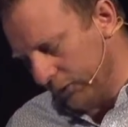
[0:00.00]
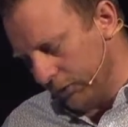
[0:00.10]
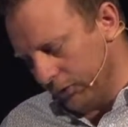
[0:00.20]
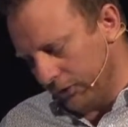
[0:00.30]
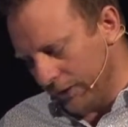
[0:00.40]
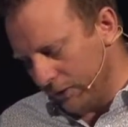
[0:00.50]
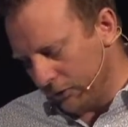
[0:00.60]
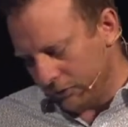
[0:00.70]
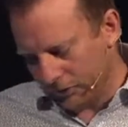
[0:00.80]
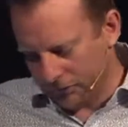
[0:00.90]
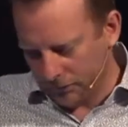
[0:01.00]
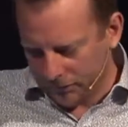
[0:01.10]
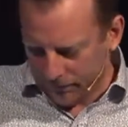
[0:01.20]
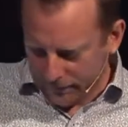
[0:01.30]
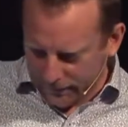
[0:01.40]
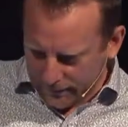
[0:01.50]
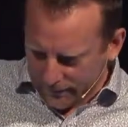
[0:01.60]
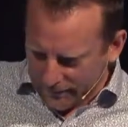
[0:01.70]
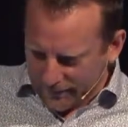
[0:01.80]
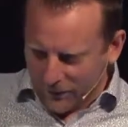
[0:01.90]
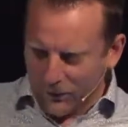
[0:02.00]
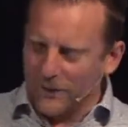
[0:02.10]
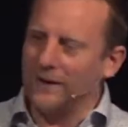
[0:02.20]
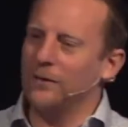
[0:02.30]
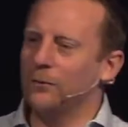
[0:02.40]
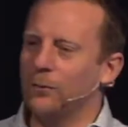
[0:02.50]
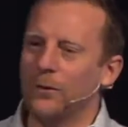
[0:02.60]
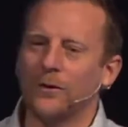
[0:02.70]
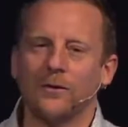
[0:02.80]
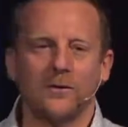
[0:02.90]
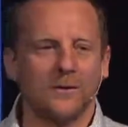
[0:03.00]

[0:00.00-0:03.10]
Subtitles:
yourself, Are these words